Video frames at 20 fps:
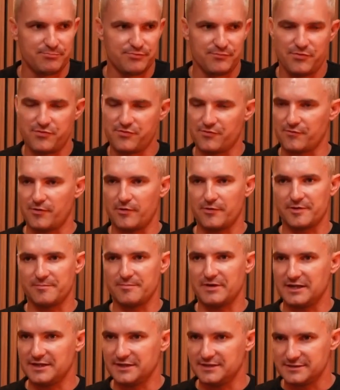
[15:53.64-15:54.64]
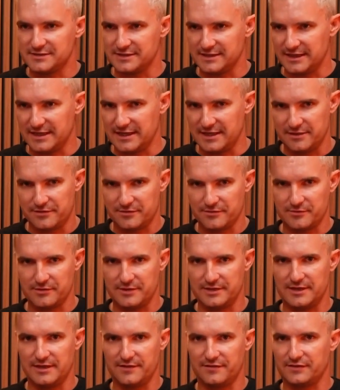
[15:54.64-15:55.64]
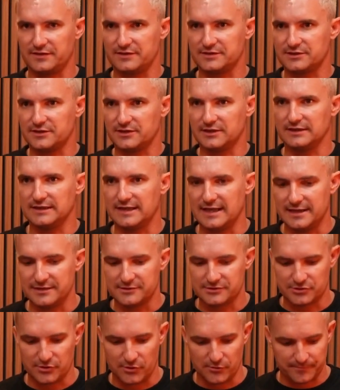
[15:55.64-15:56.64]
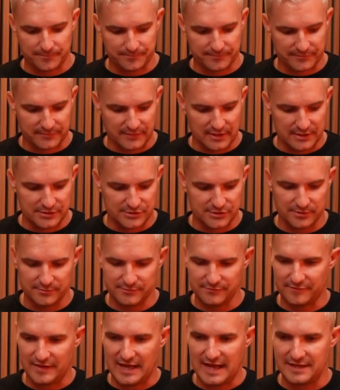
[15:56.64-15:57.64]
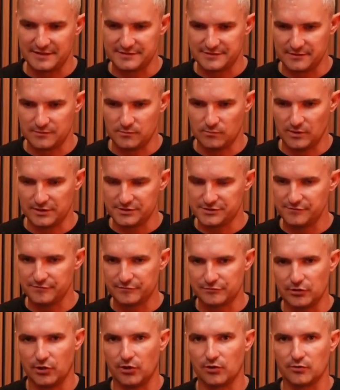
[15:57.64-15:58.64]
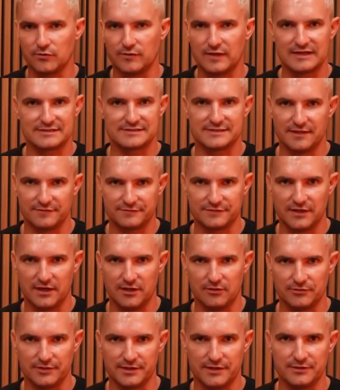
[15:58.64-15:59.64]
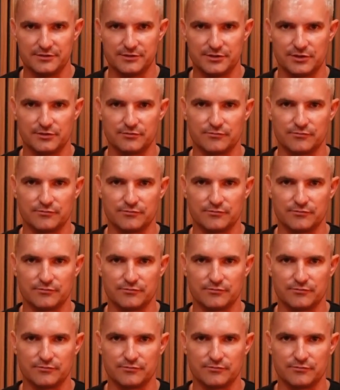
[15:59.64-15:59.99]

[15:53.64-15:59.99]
throwing money into the ether and nothing is going to land. So in terms of ads, once you've got all that stuff dialed in, you can